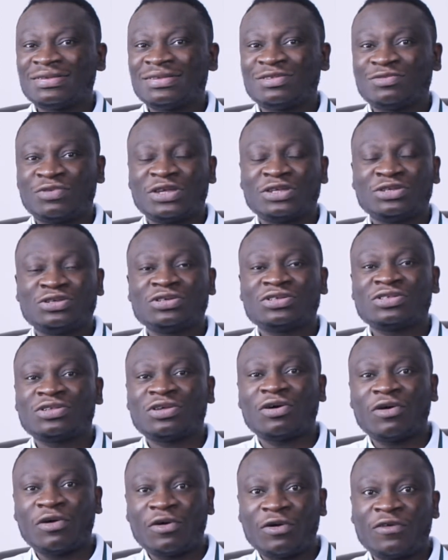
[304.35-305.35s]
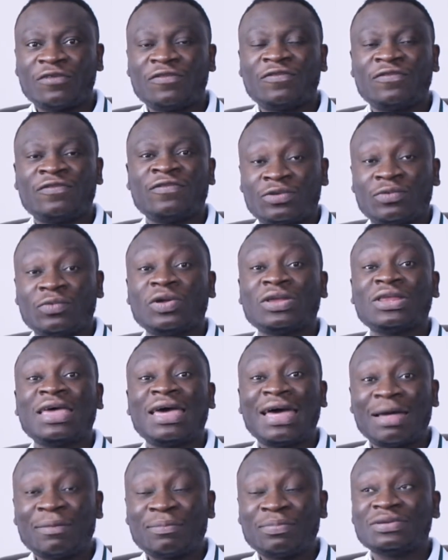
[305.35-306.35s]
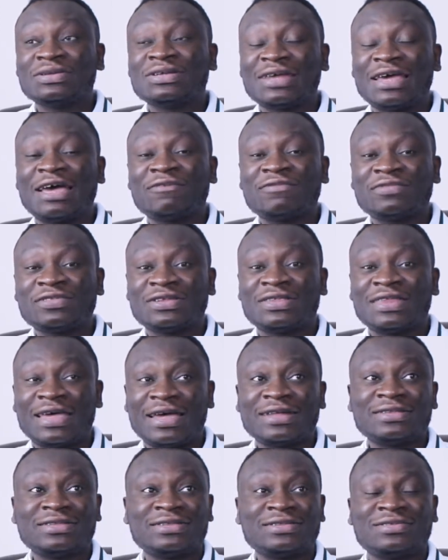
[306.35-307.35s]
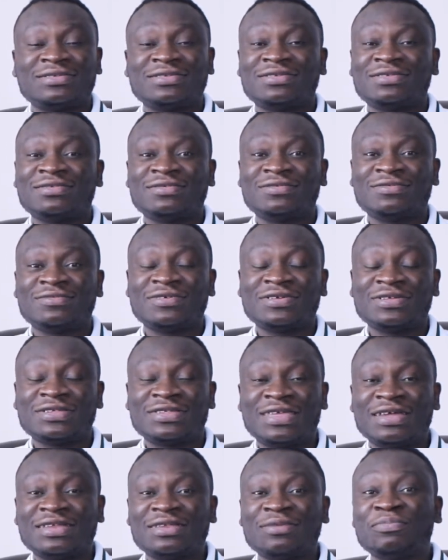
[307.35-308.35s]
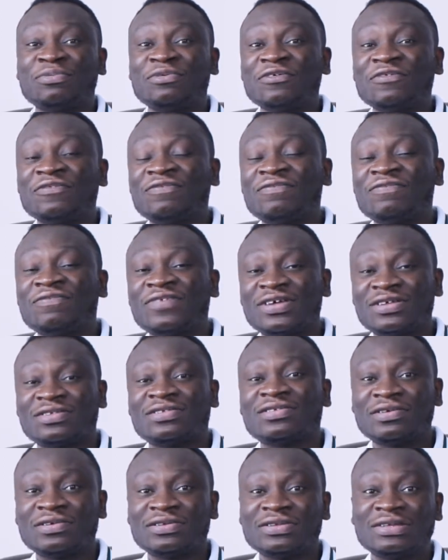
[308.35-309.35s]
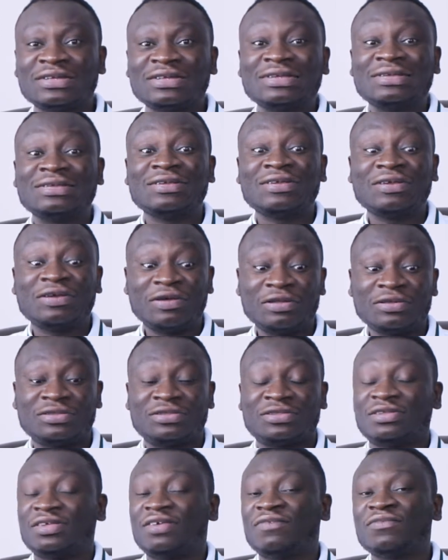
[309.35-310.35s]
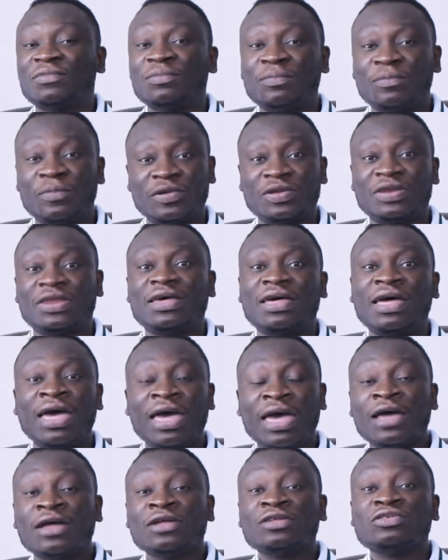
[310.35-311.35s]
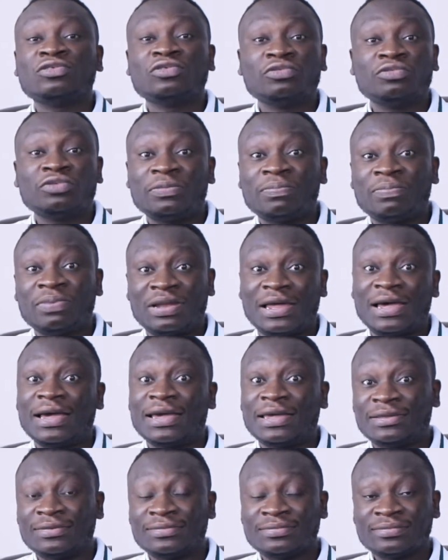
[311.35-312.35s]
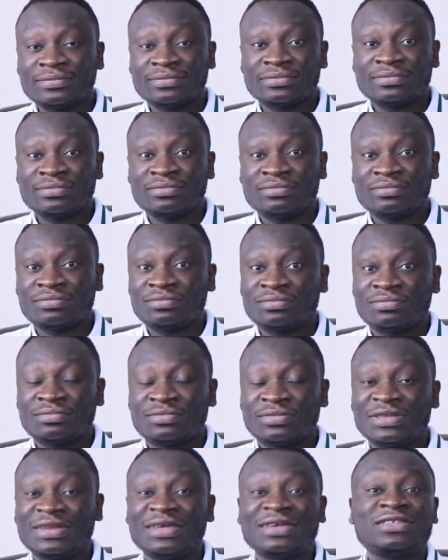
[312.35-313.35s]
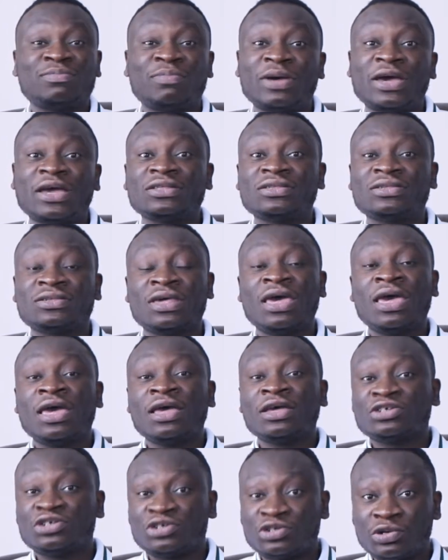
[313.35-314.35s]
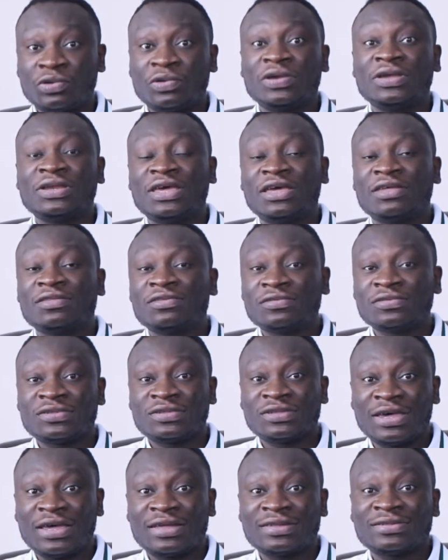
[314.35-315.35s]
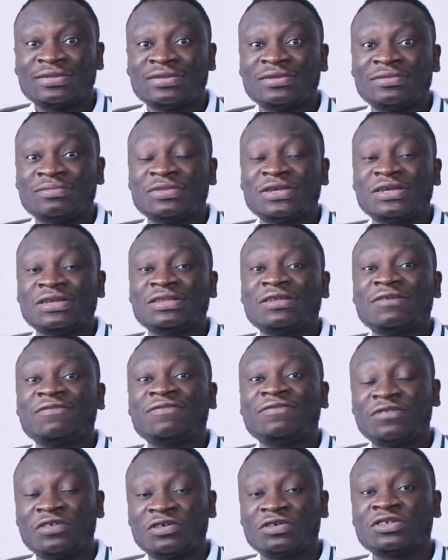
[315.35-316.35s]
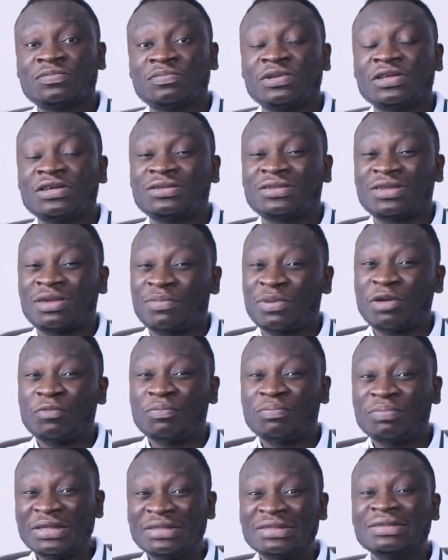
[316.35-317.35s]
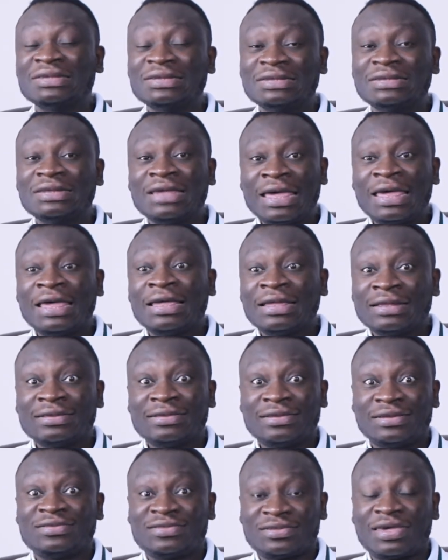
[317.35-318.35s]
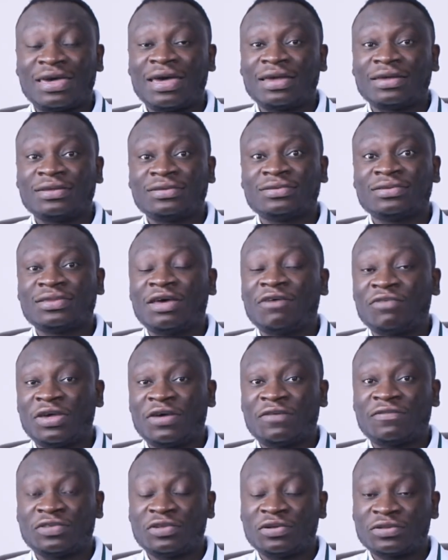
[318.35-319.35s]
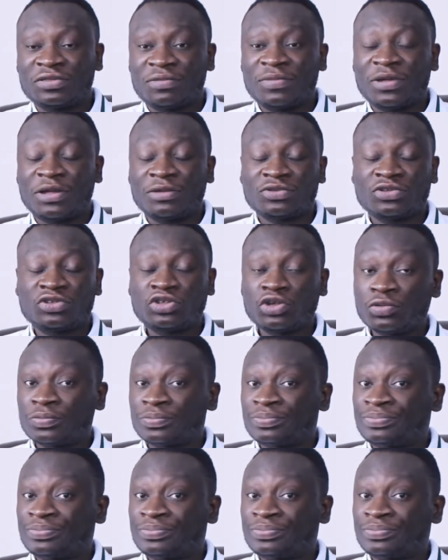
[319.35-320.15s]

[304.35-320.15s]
were just off. What happened after that was that the professor did not even bother to reply, despite showing enthusiasm in the first place about meeting this guy that we have talked about. So,